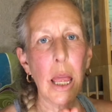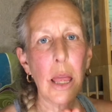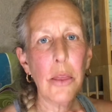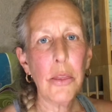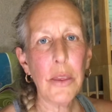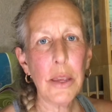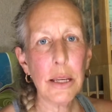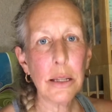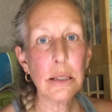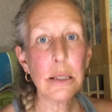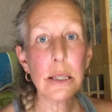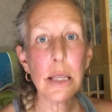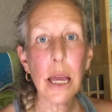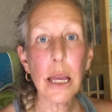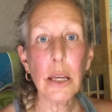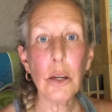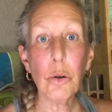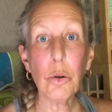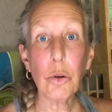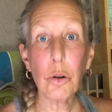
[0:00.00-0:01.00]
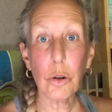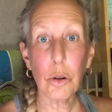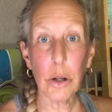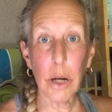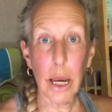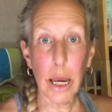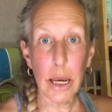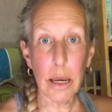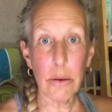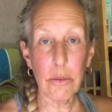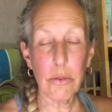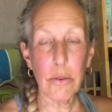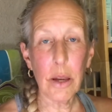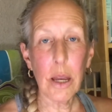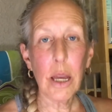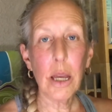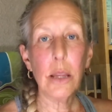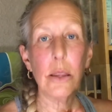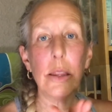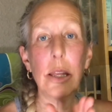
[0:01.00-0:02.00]
things that you crave
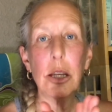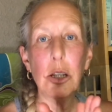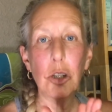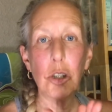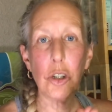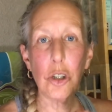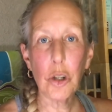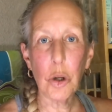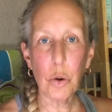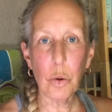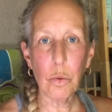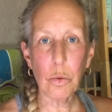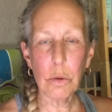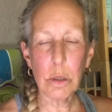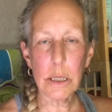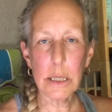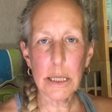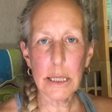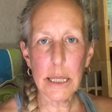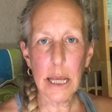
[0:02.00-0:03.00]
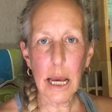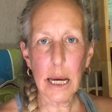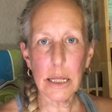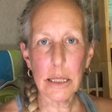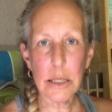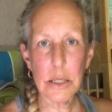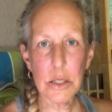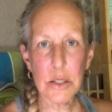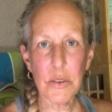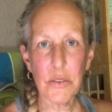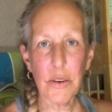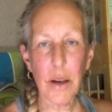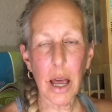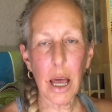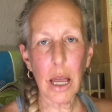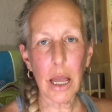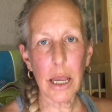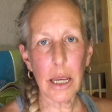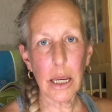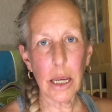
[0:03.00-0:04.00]
that don't
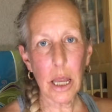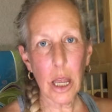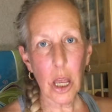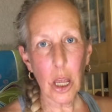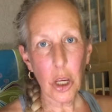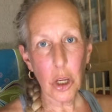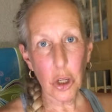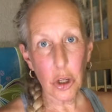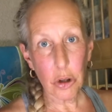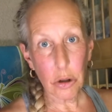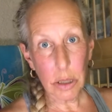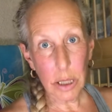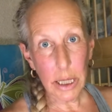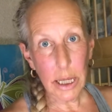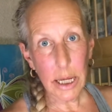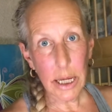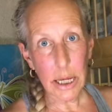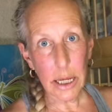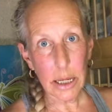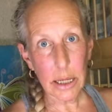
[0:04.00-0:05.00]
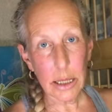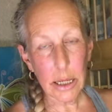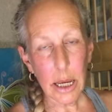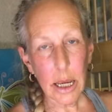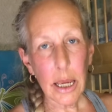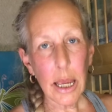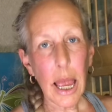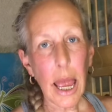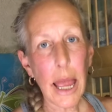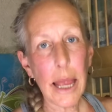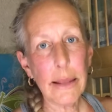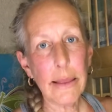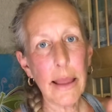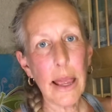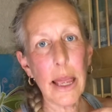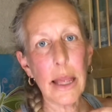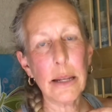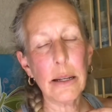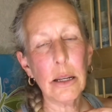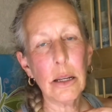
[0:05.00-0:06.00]
satisfy your need and
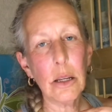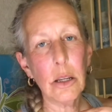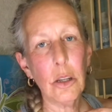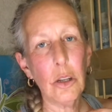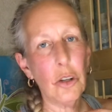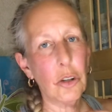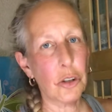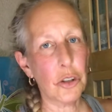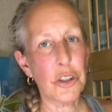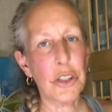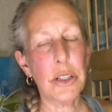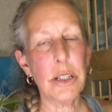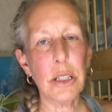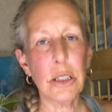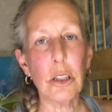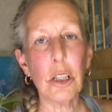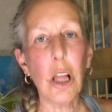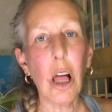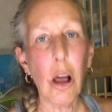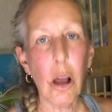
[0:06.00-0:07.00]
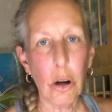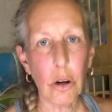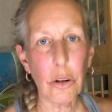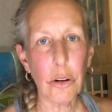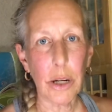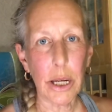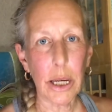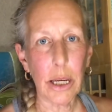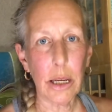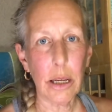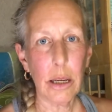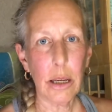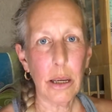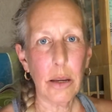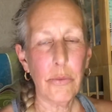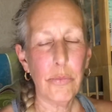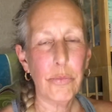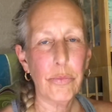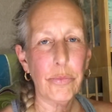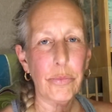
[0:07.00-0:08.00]
then you're still hungry.
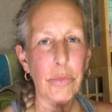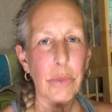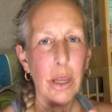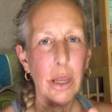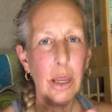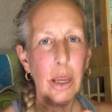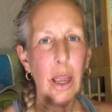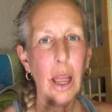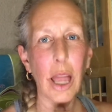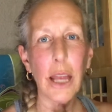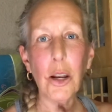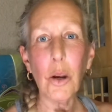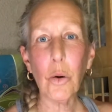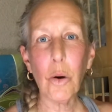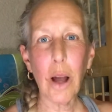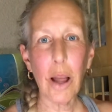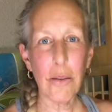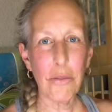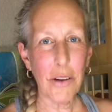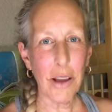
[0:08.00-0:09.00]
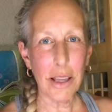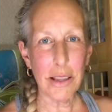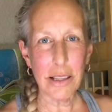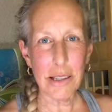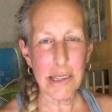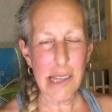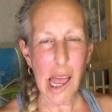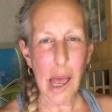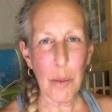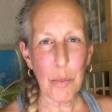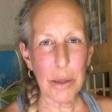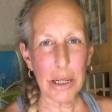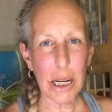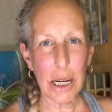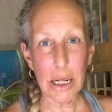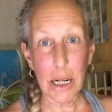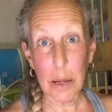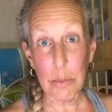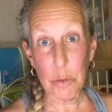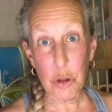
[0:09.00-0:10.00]
I know I've had this happen
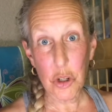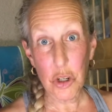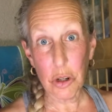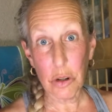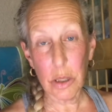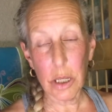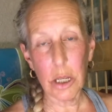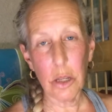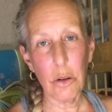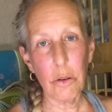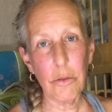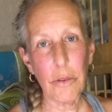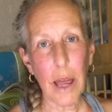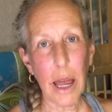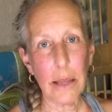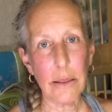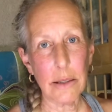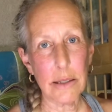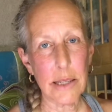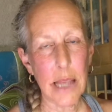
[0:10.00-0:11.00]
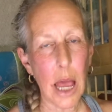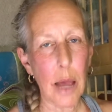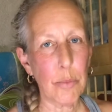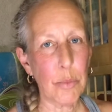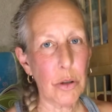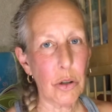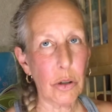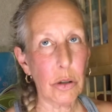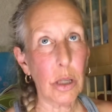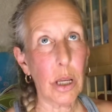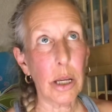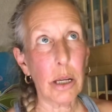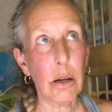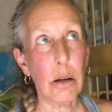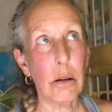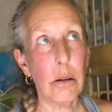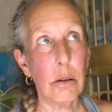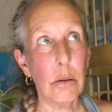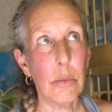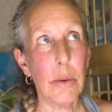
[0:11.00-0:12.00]
and I'm sure that you've had this happen. You're like,
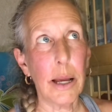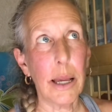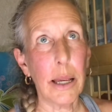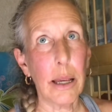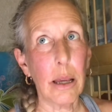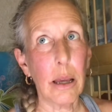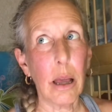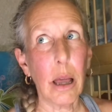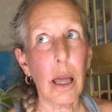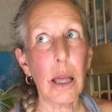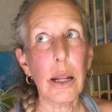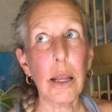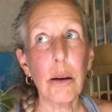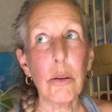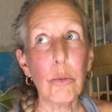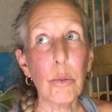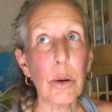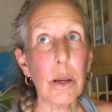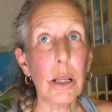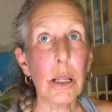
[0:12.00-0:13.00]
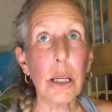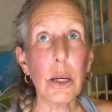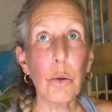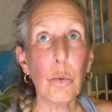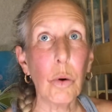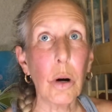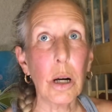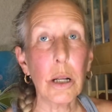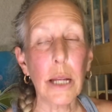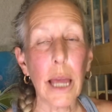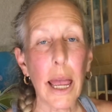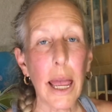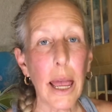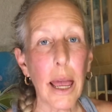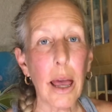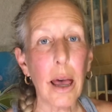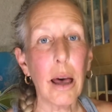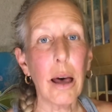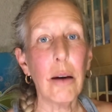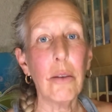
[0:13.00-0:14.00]
oh my God, I really want to
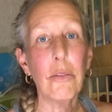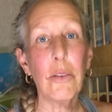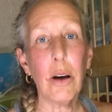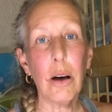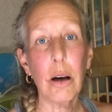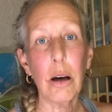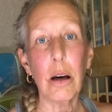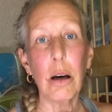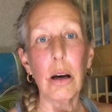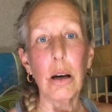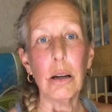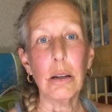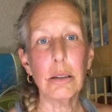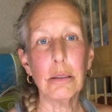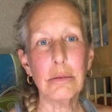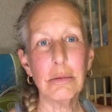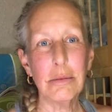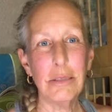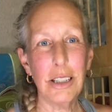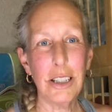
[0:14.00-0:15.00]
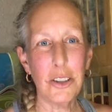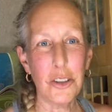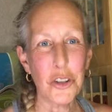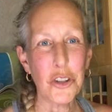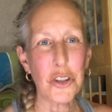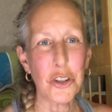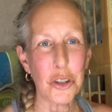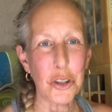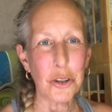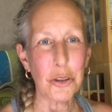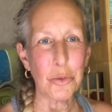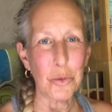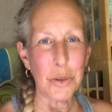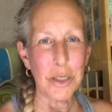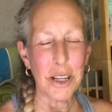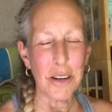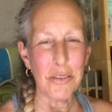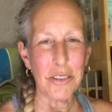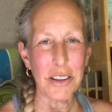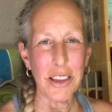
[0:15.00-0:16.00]
have a insert,
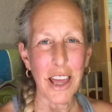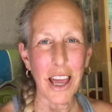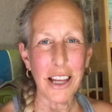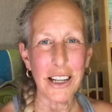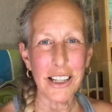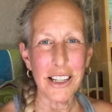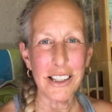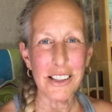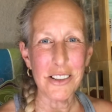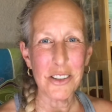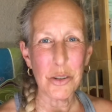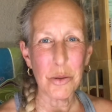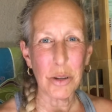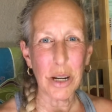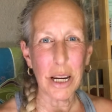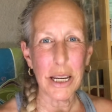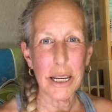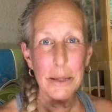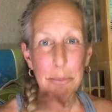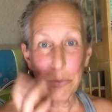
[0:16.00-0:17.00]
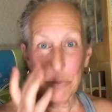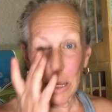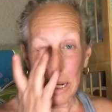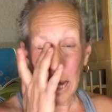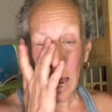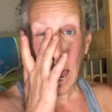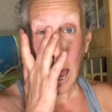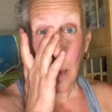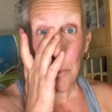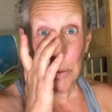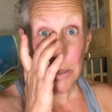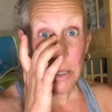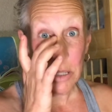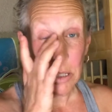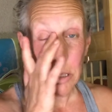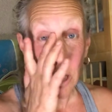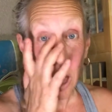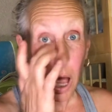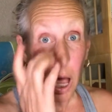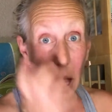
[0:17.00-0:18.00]
whatever that is, right? And it happens a
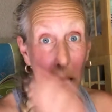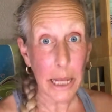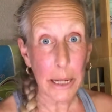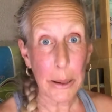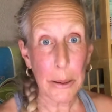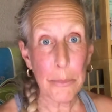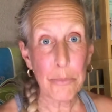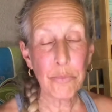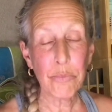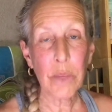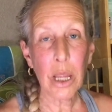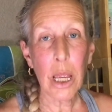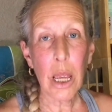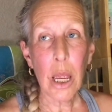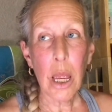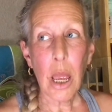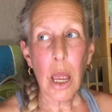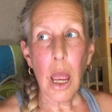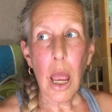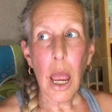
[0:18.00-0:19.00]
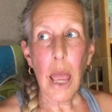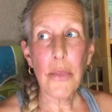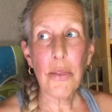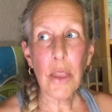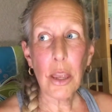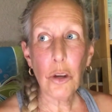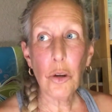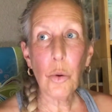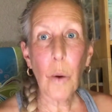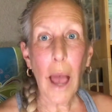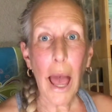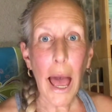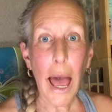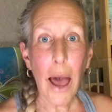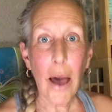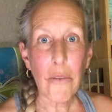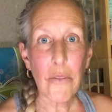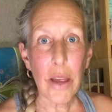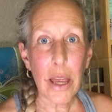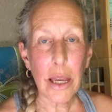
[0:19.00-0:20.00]
lot. And then you
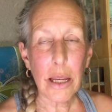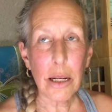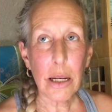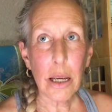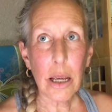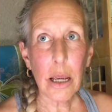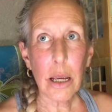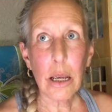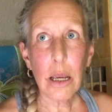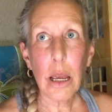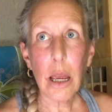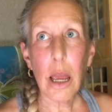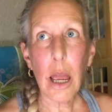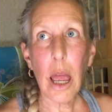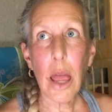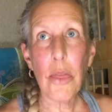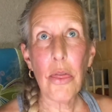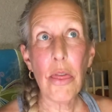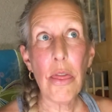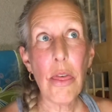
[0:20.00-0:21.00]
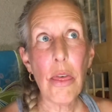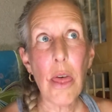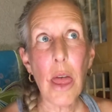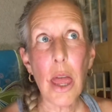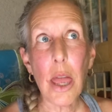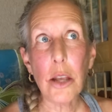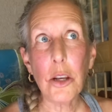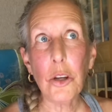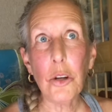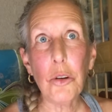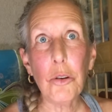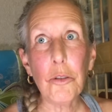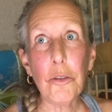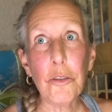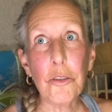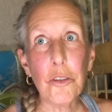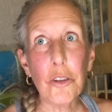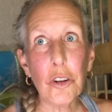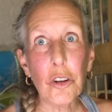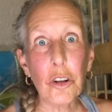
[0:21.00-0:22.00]
have it and then you
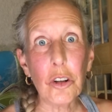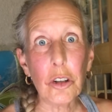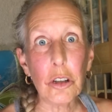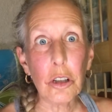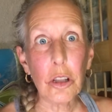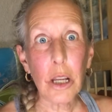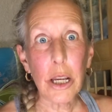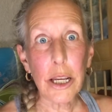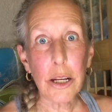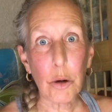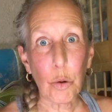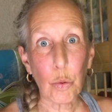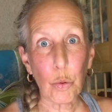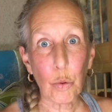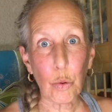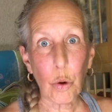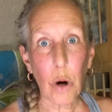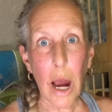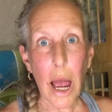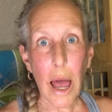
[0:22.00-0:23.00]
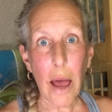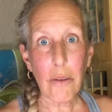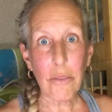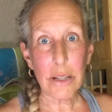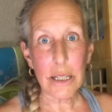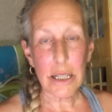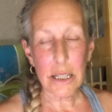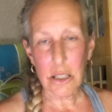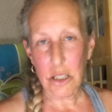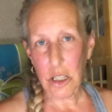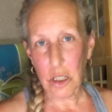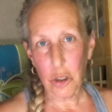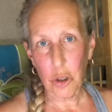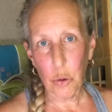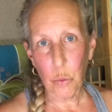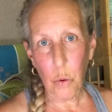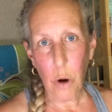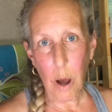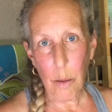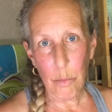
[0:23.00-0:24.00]
feel like ravenous and
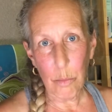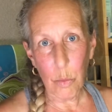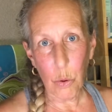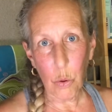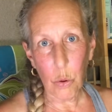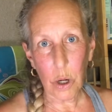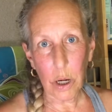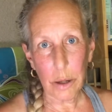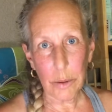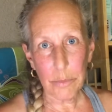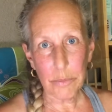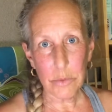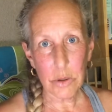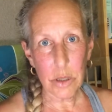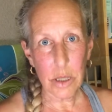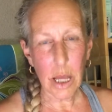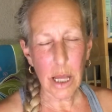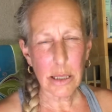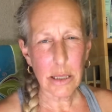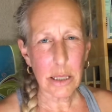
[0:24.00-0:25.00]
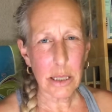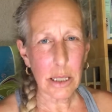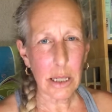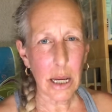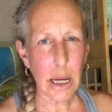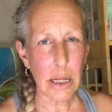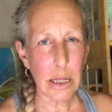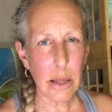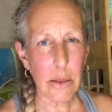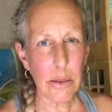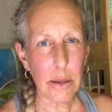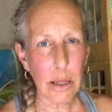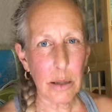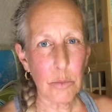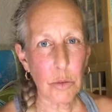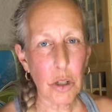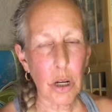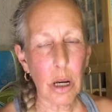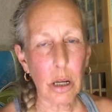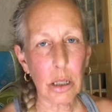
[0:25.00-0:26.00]
you want more. So that's the kind of thing
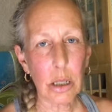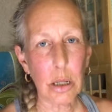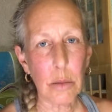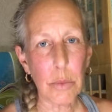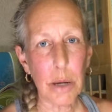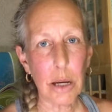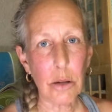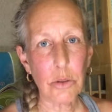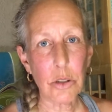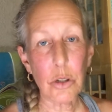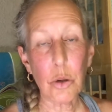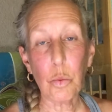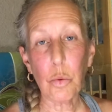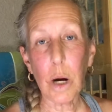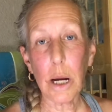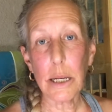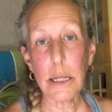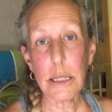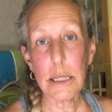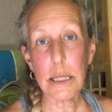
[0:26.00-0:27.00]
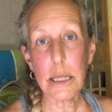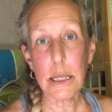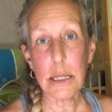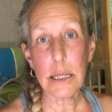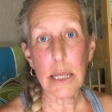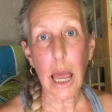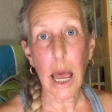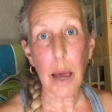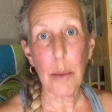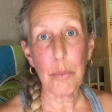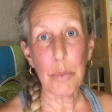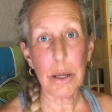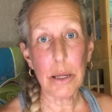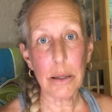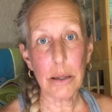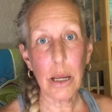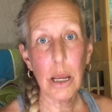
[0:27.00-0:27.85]
I'm talking about. So why does this happen?